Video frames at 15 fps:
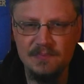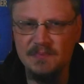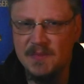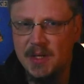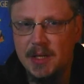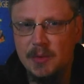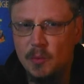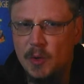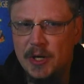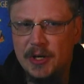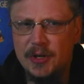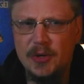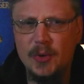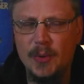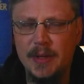and where you're
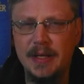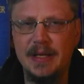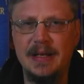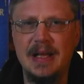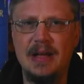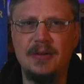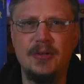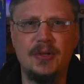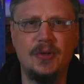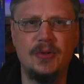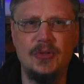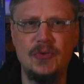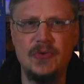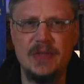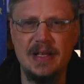going and how you're going to
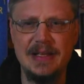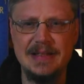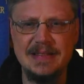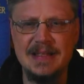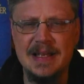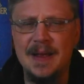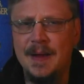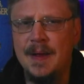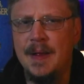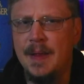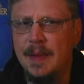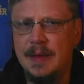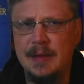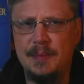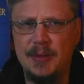utilize
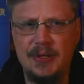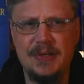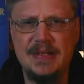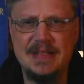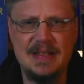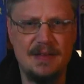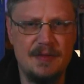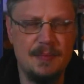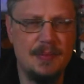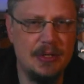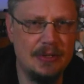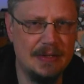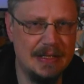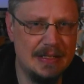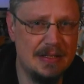the abilities of the
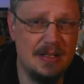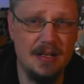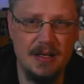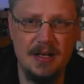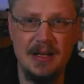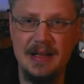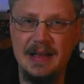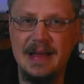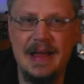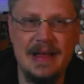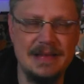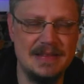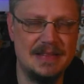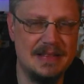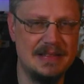building
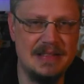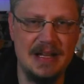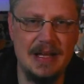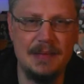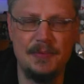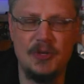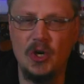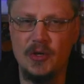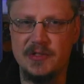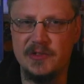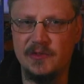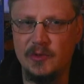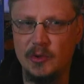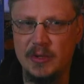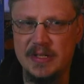as the time calls
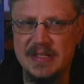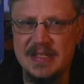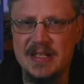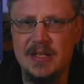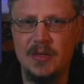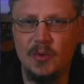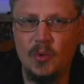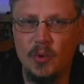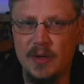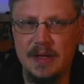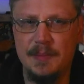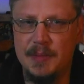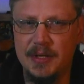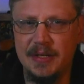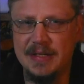for it, or the
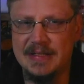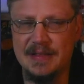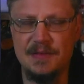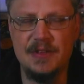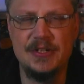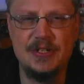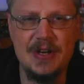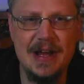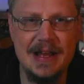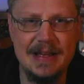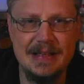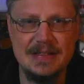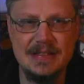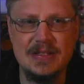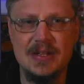abilities of the
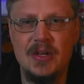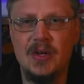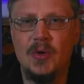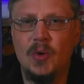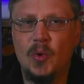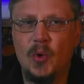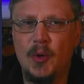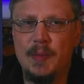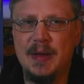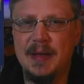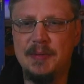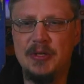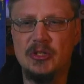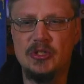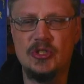dragons. Or maybe
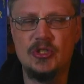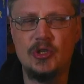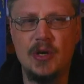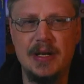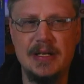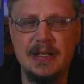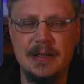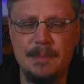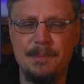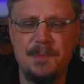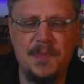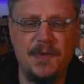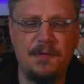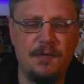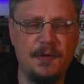you're just trying to
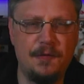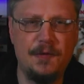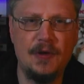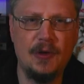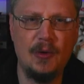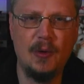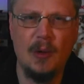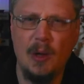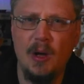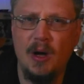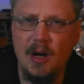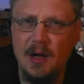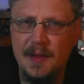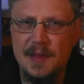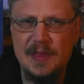fulfill
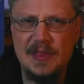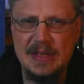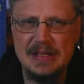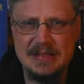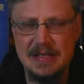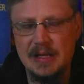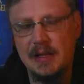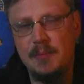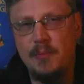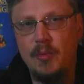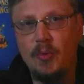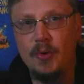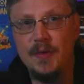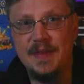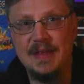the things on the
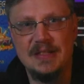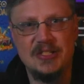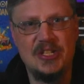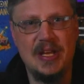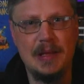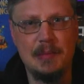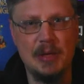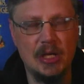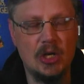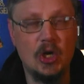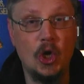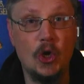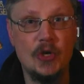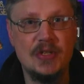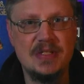board, the enchantment
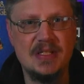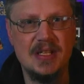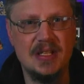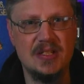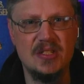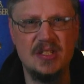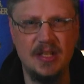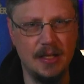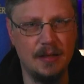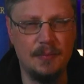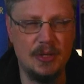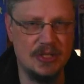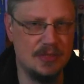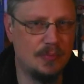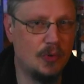cards, and get a bunch
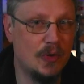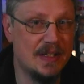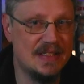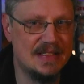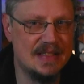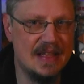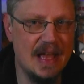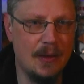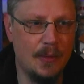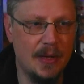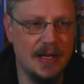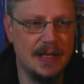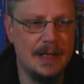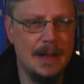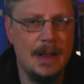of points that
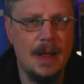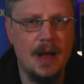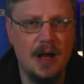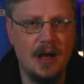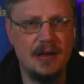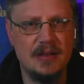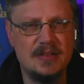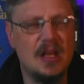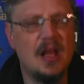way. There's